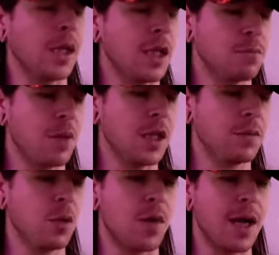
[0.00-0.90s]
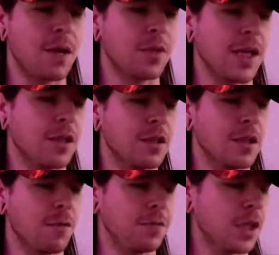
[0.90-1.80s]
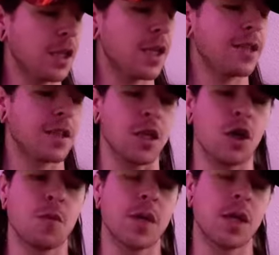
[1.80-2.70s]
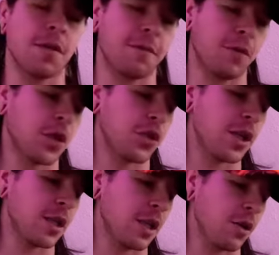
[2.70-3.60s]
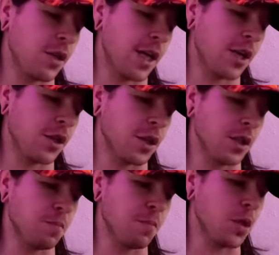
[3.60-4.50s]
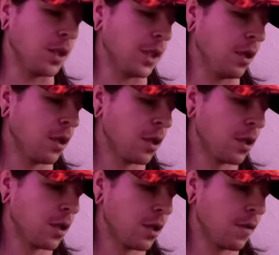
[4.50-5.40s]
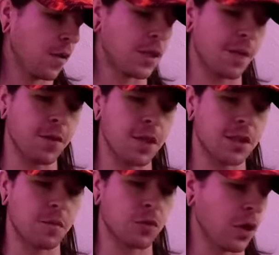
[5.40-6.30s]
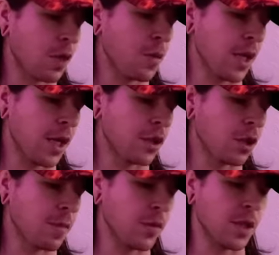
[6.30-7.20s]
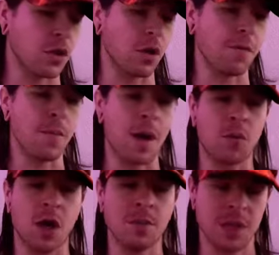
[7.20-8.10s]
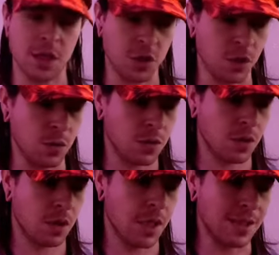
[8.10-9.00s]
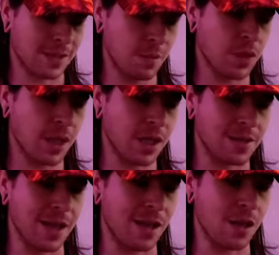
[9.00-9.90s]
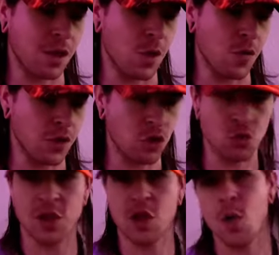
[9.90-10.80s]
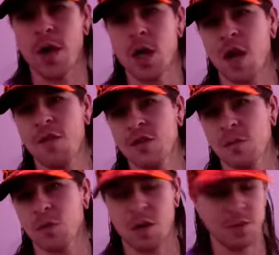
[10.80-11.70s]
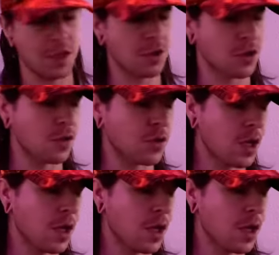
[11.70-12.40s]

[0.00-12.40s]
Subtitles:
That's possibly why I'm like, is the floodgates gonna open? The frustration, the irritation is building. There's definitely some sort of communication here between the two of you about problems and issues. It seems like it's like, you know, this is what's going on. These are the problems and the issues.